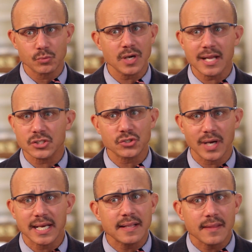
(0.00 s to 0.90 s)
We're not
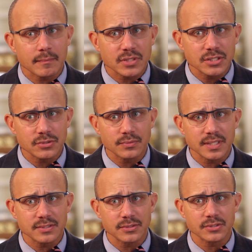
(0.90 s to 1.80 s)
training them to do
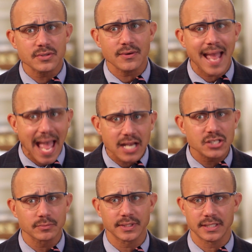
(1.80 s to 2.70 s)
research, they're
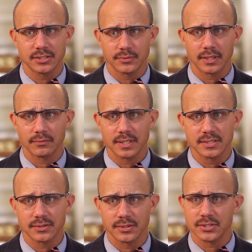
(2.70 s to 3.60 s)
actually doing
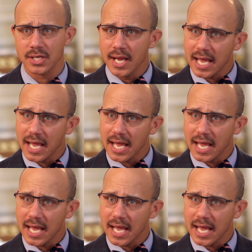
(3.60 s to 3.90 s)
research.